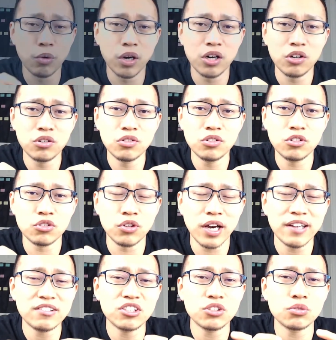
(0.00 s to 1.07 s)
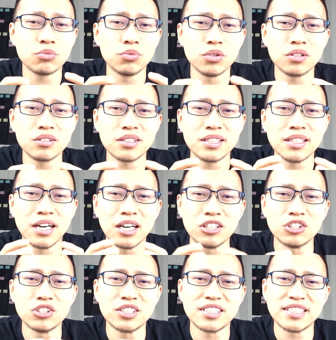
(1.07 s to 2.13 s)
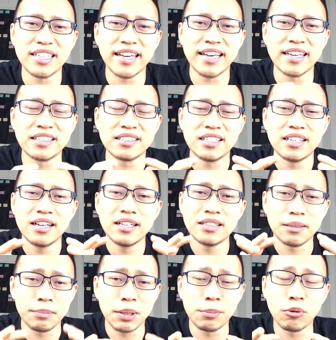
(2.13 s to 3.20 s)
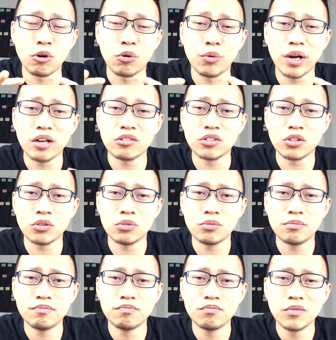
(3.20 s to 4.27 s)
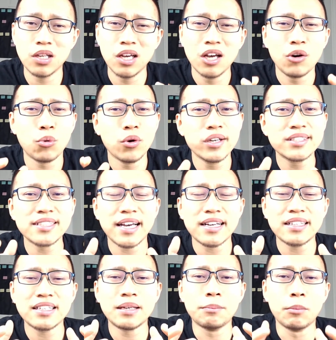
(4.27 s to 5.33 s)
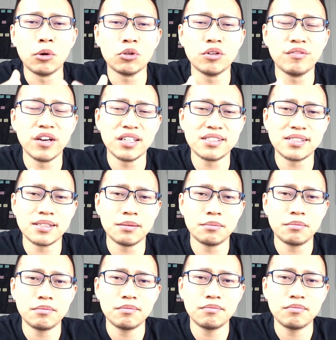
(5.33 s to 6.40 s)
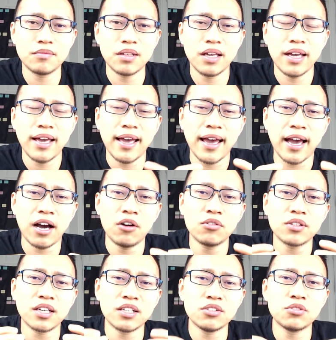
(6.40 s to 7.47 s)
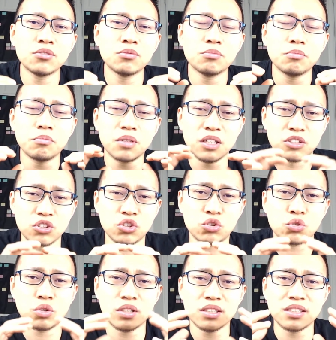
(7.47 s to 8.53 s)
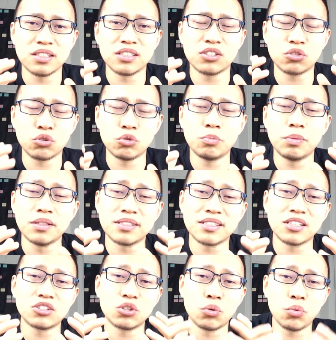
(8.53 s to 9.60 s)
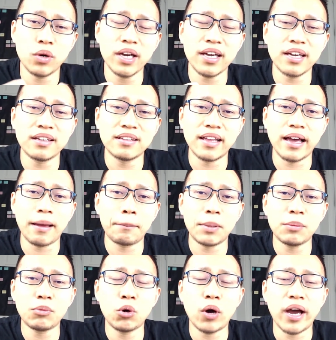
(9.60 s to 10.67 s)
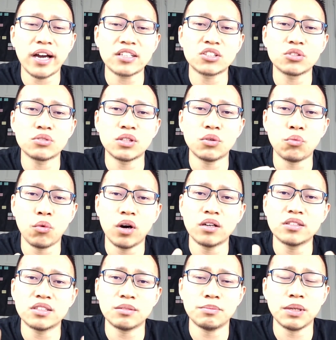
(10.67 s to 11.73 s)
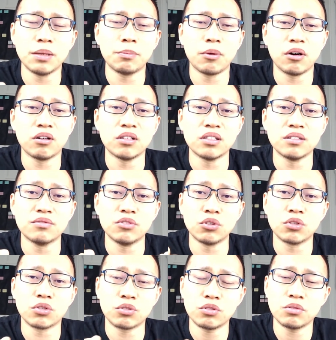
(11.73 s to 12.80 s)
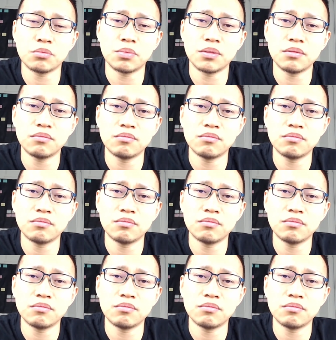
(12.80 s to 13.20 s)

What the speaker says: well, you have to really understand the people around you. What exactly motivates them? How can you construct this group in such a way that people actually want to be part of your group?